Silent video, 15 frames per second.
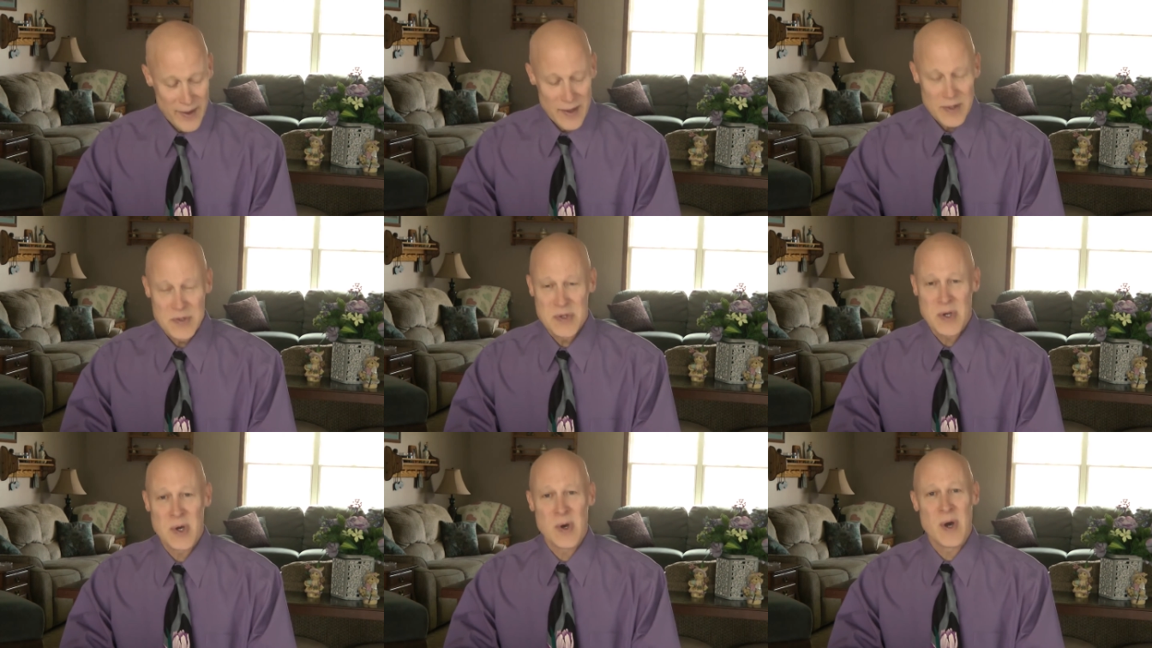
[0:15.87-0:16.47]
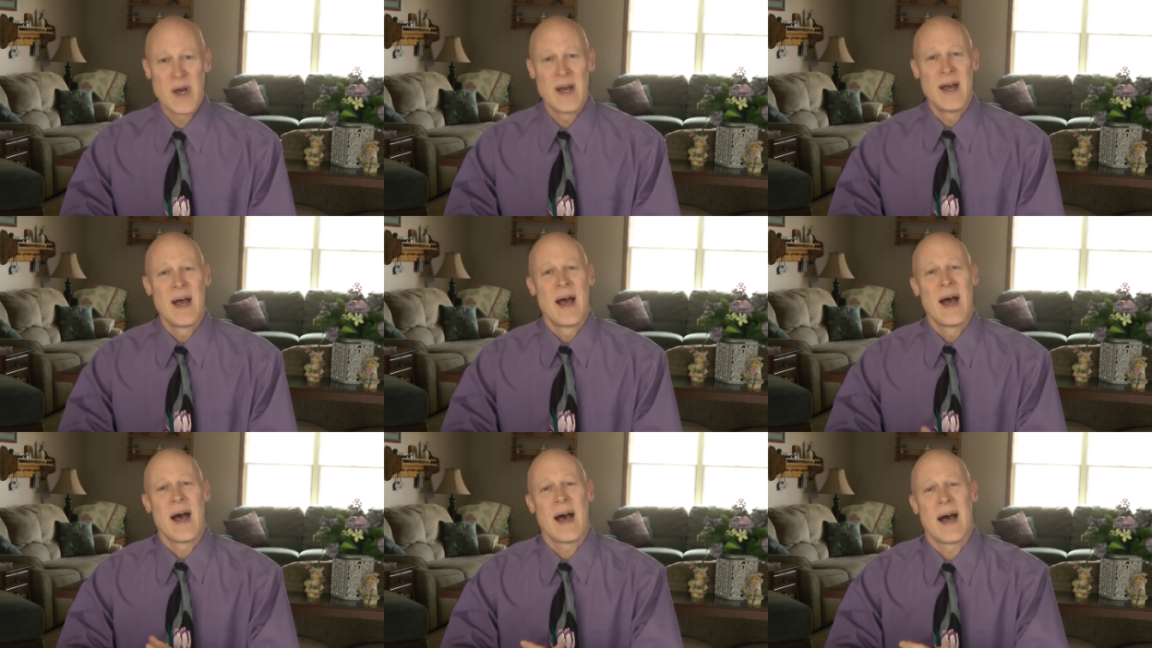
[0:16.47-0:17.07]
So,
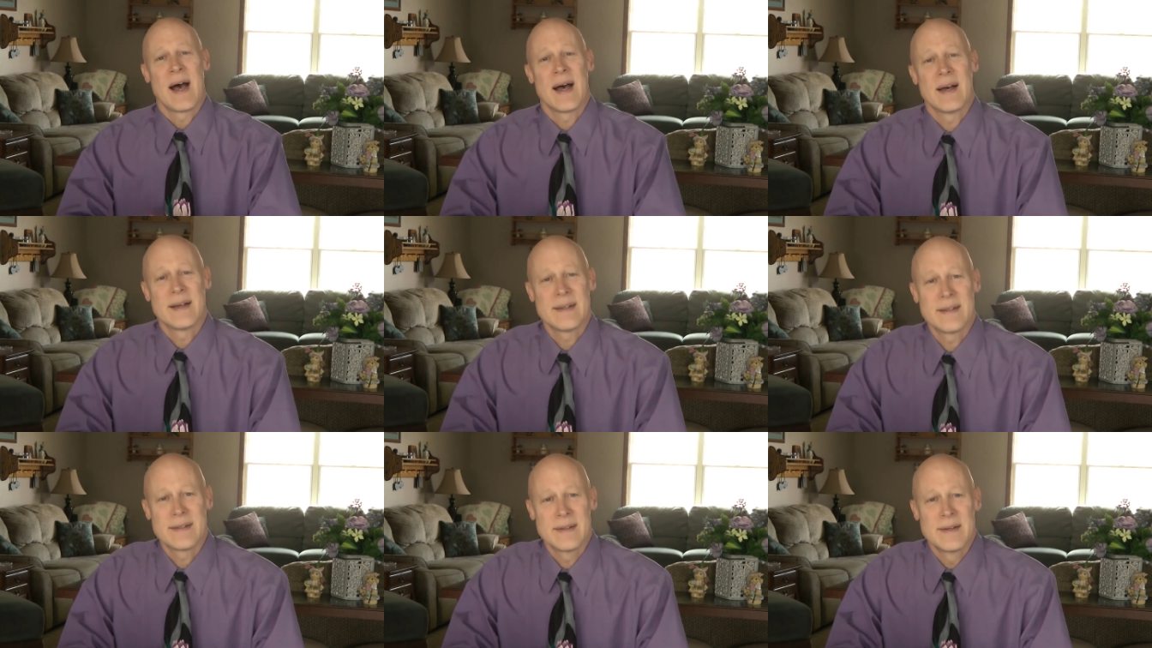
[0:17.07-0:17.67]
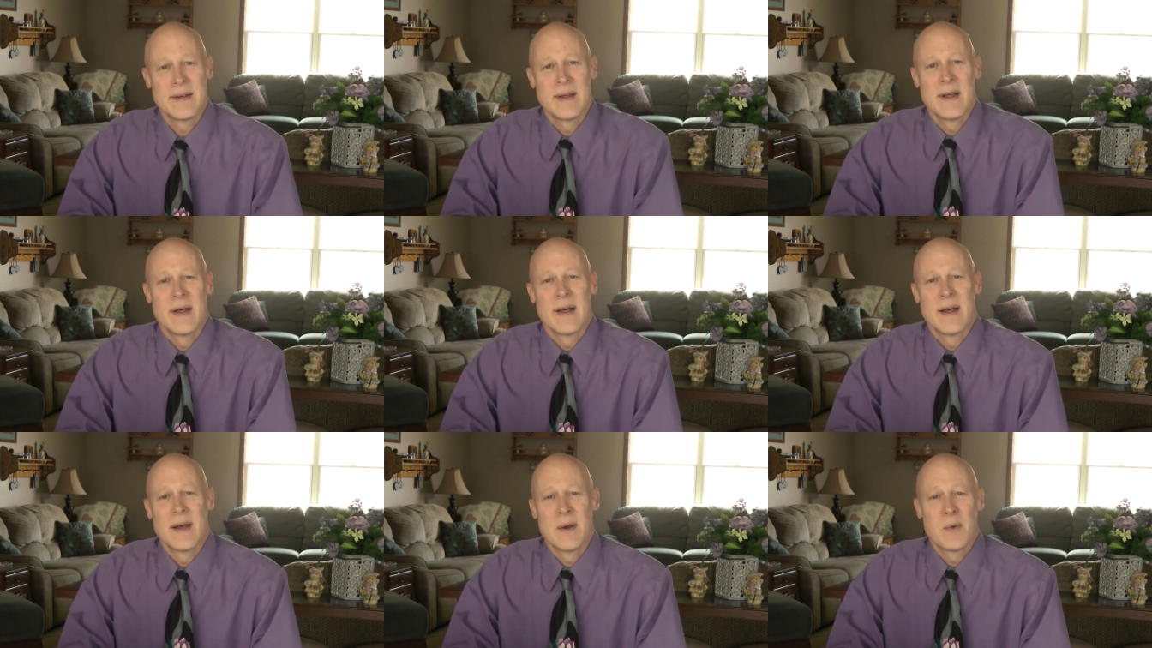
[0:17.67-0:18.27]
uh,
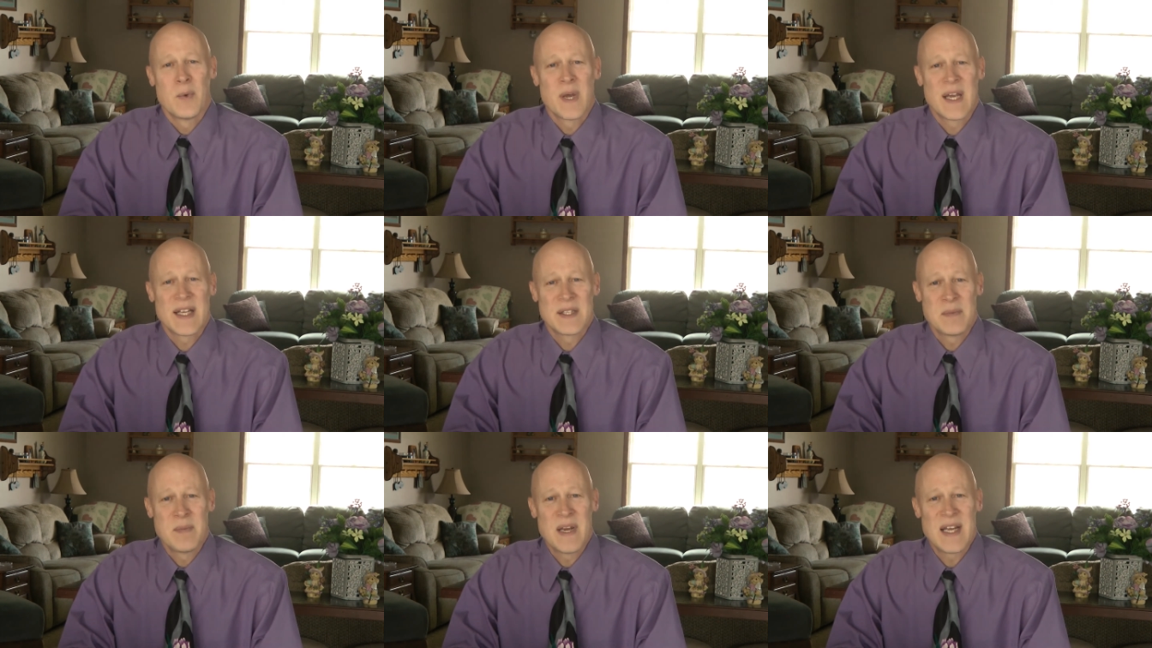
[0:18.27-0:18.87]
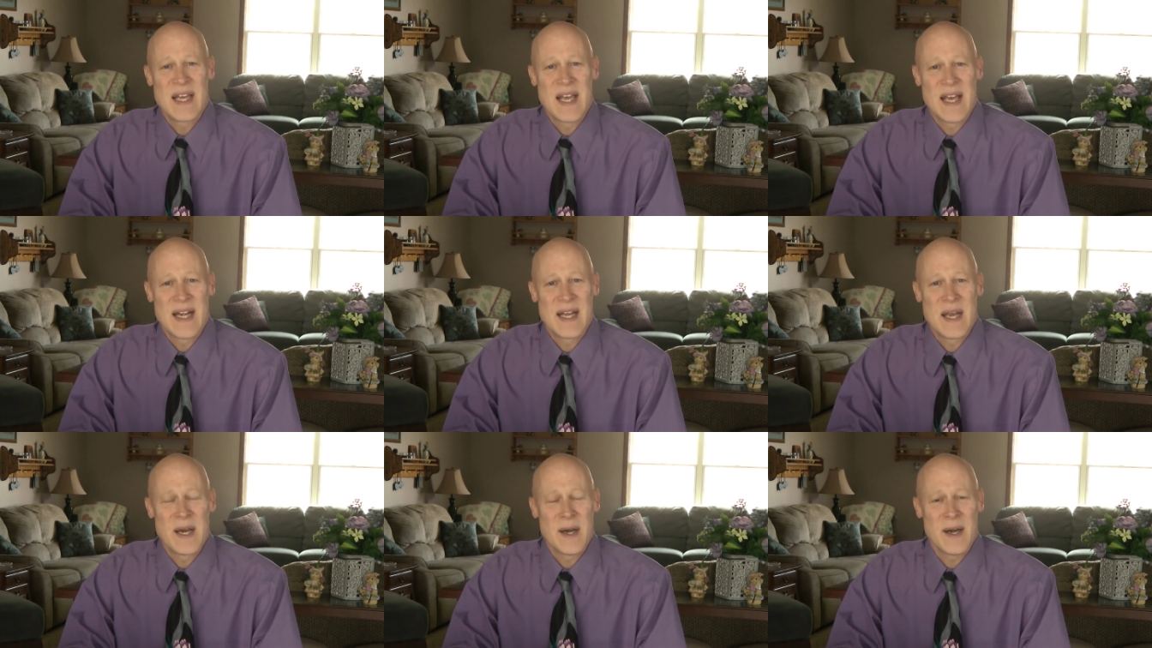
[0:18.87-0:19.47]
we get to meet again
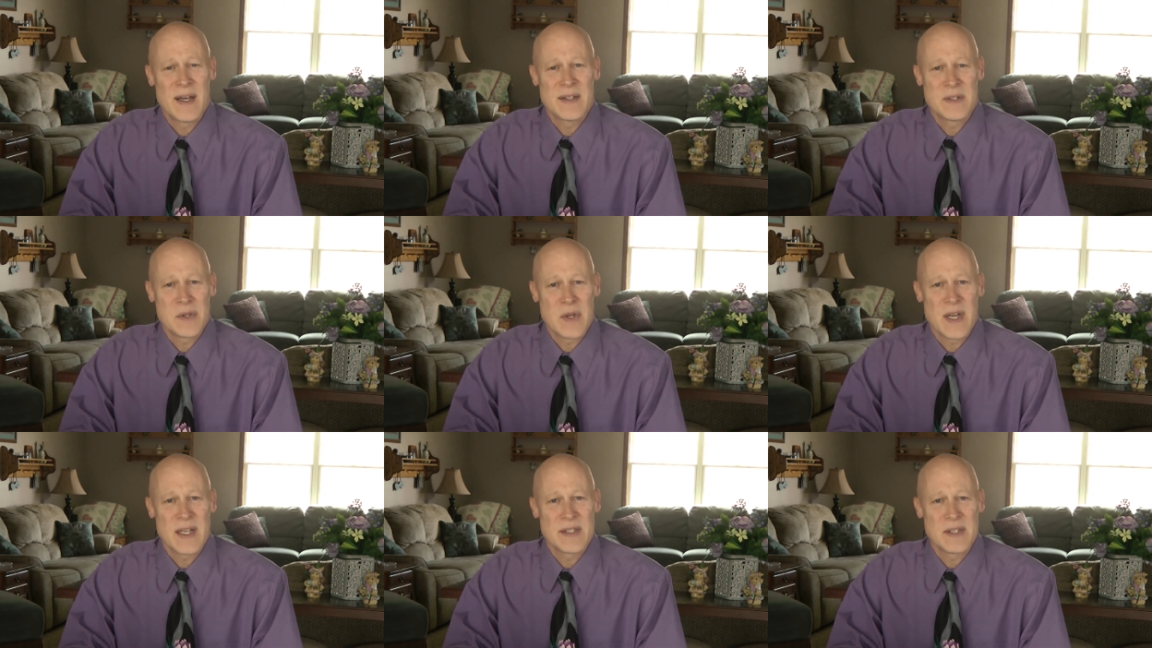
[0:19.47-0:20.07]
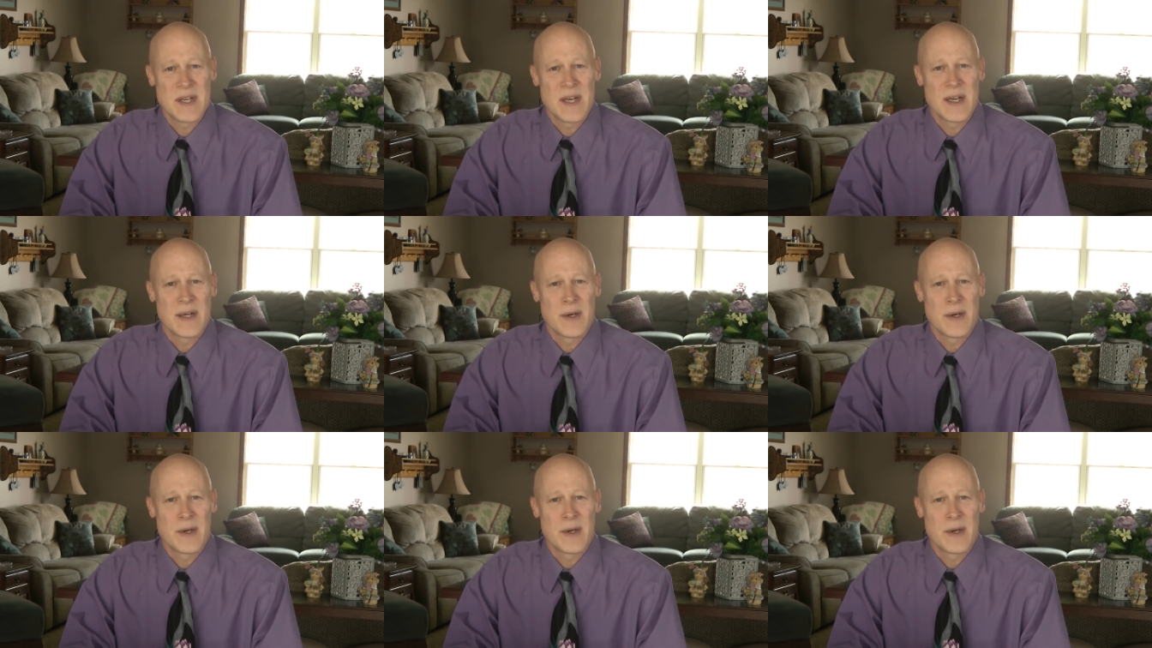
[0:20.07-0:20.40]
here, and so that's a, a,